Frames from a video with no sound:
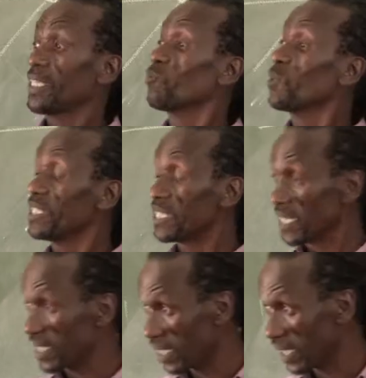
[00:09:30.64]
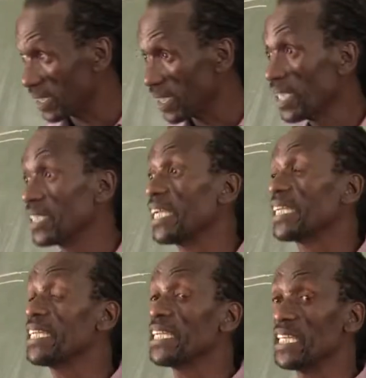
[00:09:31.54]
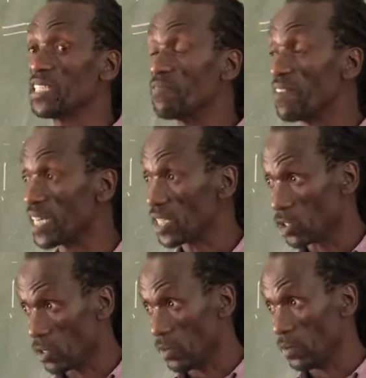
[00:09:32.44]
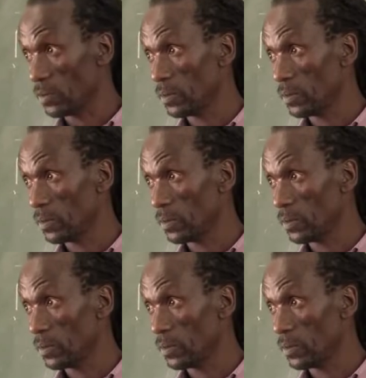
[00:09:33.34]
we just said the king is very slow.